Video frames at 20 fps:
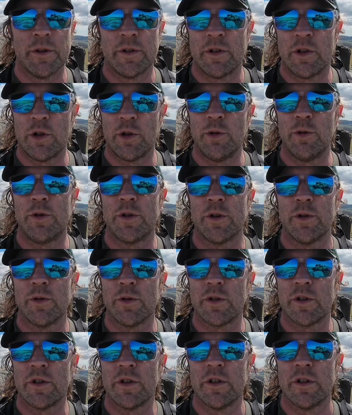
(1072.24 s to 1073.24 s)
two
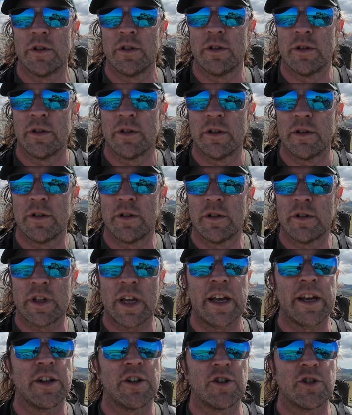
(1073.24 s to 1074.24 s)
tours,
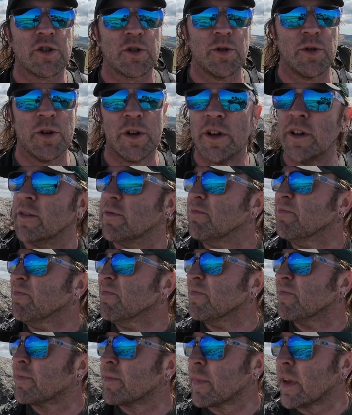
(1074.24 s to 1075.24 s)
second tour.
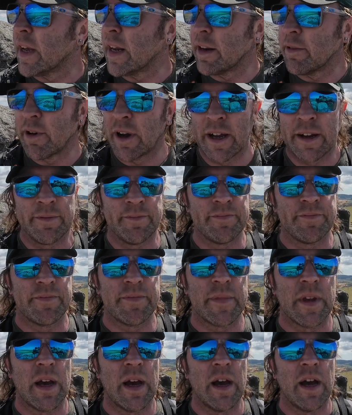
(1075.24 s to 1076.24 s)
Anyway,
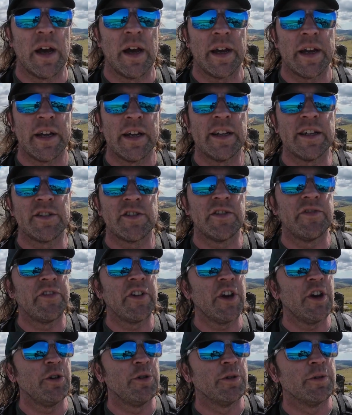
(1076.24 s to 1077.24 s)
here's the
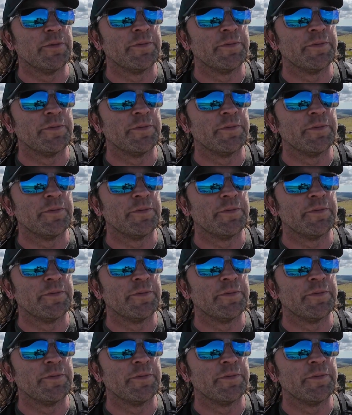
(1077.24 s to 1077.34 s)
view.